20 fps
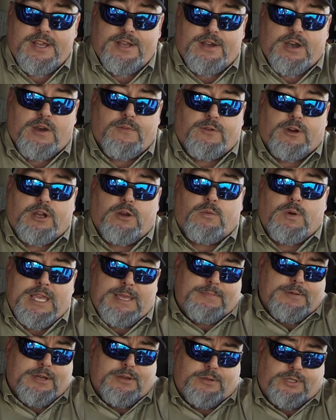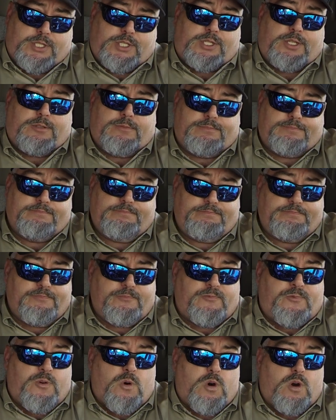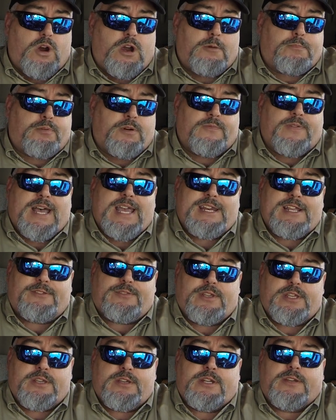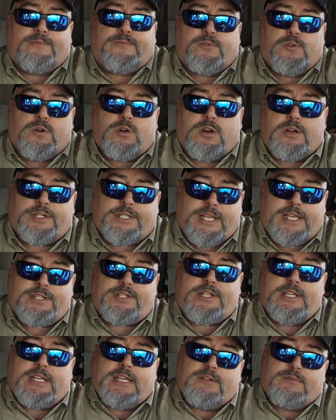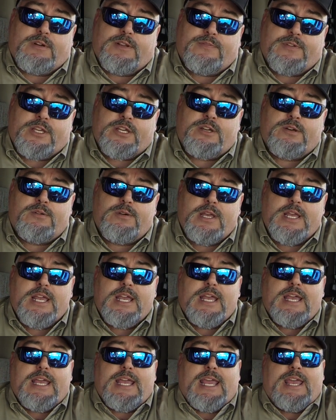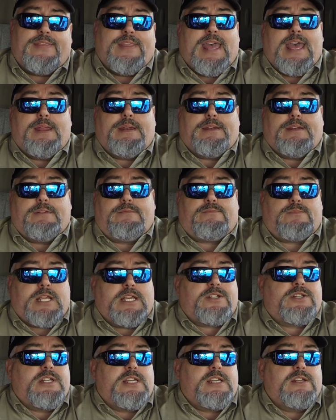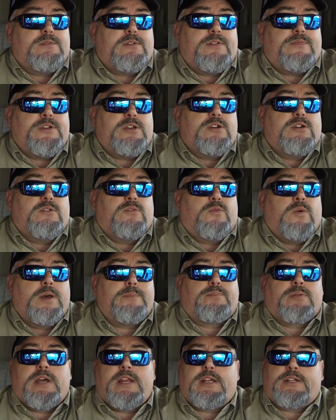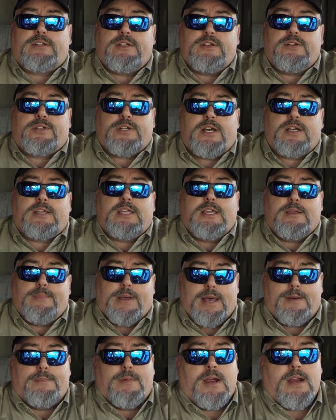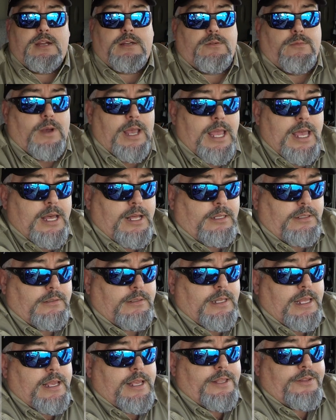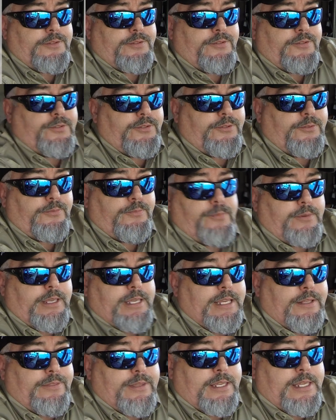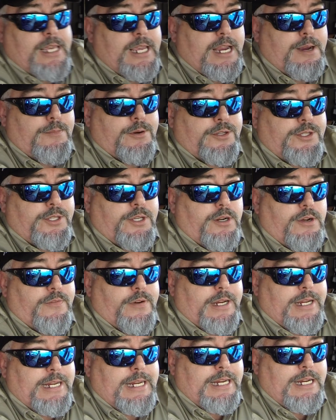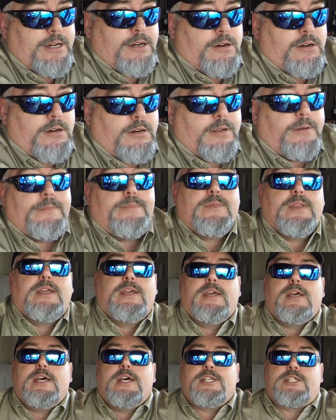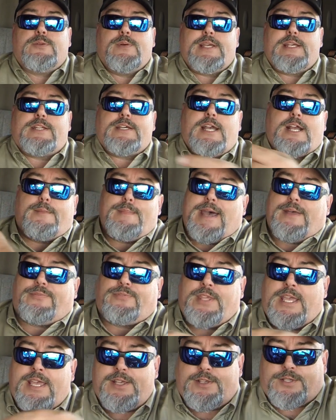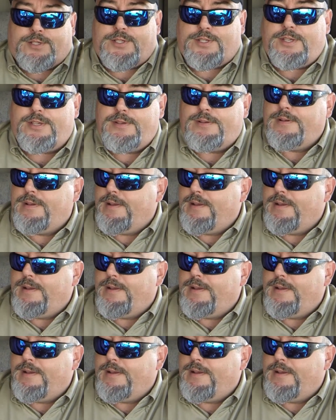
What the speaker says: over at WeBoost for providing the unit for testing and review. And that testing and review of what product are you talking about, Mark? Well, let's get the camera set over here so we can talk about this.